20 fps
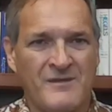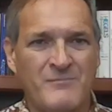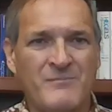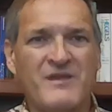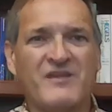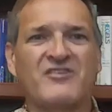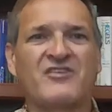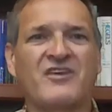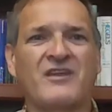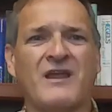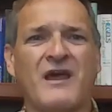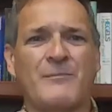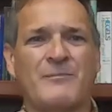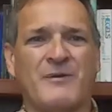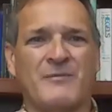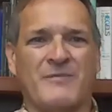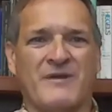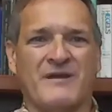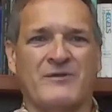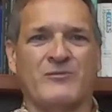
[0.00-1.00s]
Mix it
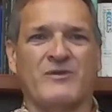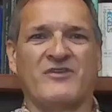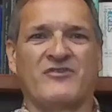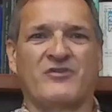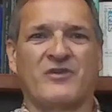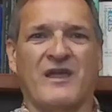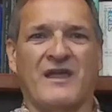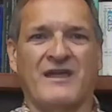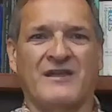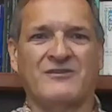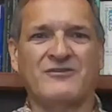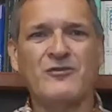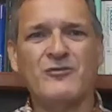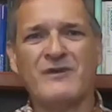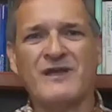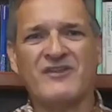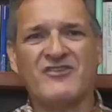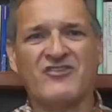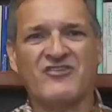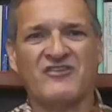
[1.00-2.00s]
up a bit, we say.
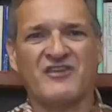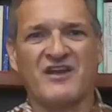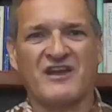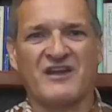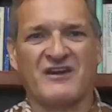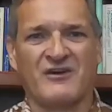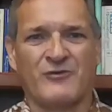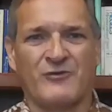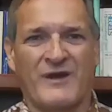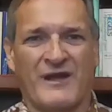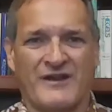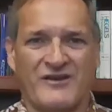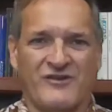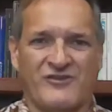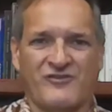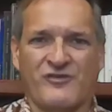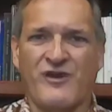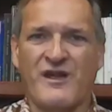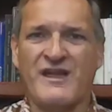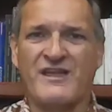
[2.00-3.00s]
Don't get stuck in a
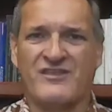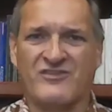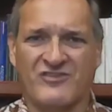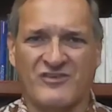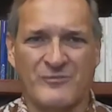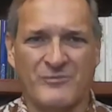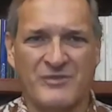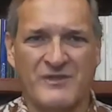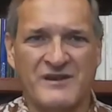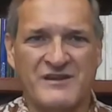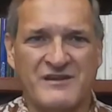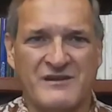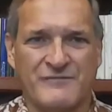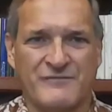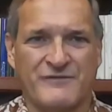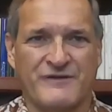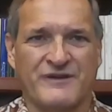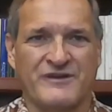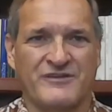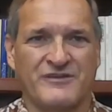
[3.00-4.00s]
rut. Try something
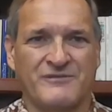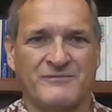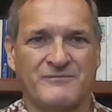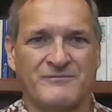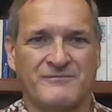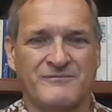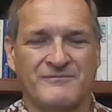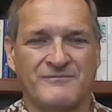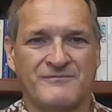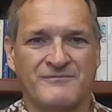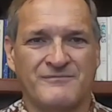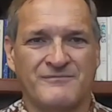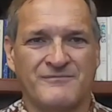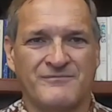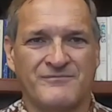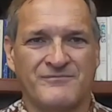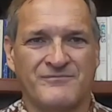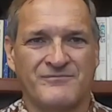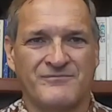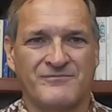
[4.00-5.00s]
different.
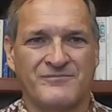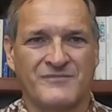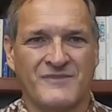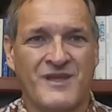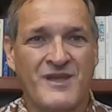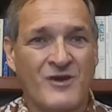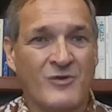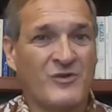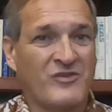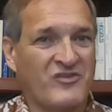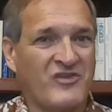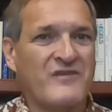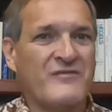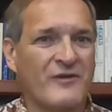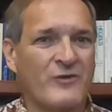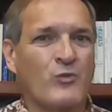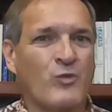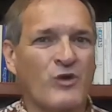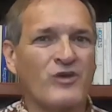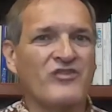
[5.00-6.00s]
What's
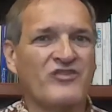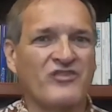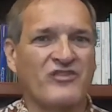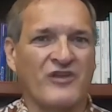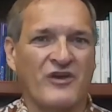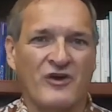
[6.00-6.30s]
even worse,